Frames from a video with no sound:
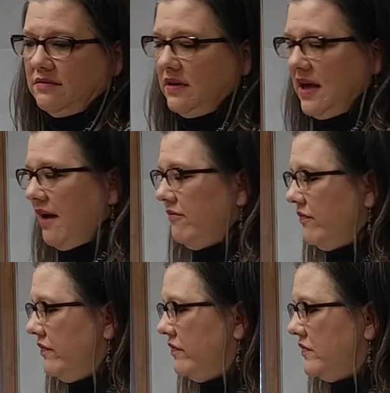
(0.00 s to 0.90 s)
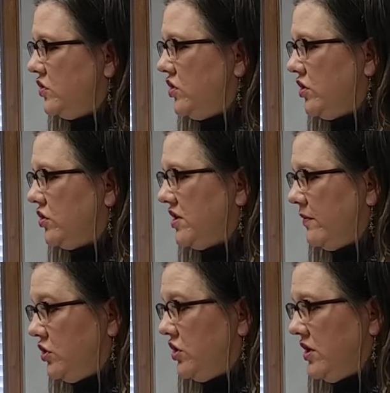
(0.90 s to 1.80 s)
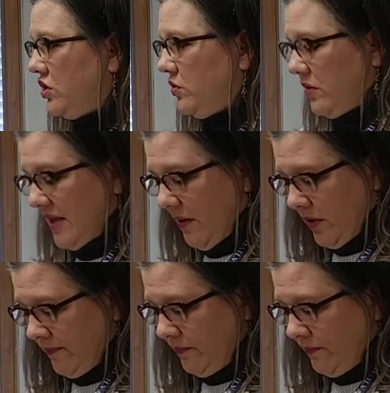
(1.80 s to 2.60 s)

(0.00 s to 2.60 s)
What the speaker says: yeah. So do you understand what you need to do with that one?